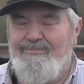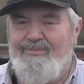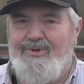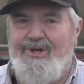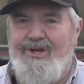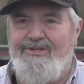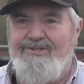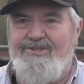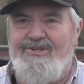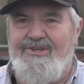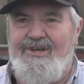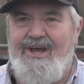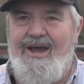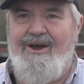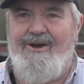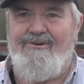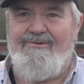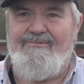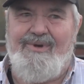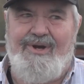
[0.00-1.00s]
Protects the
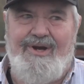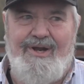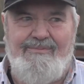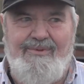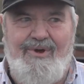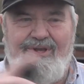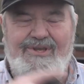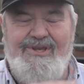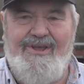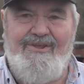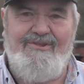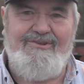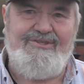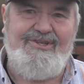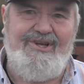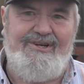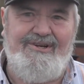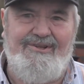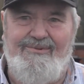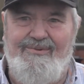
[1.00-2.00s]
town, but I'm on the other
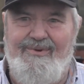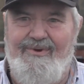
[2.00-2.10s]
side of the